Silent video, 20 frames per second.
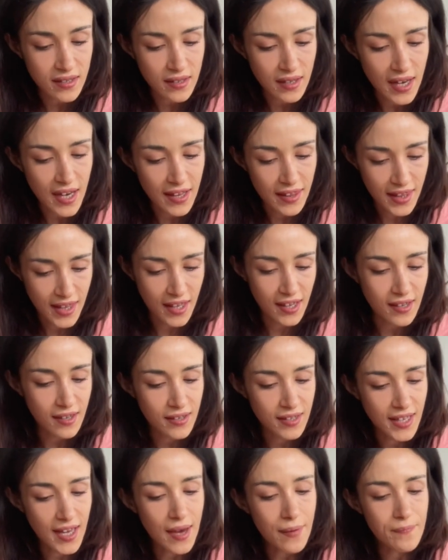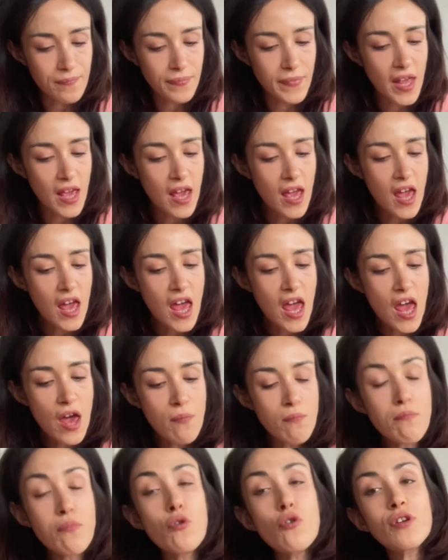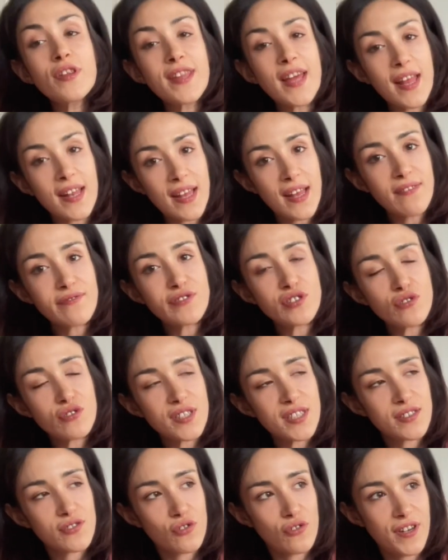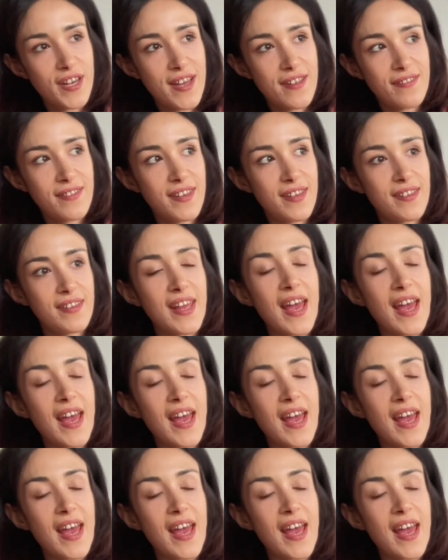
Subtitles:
I think, yeah, book that left you disoriented.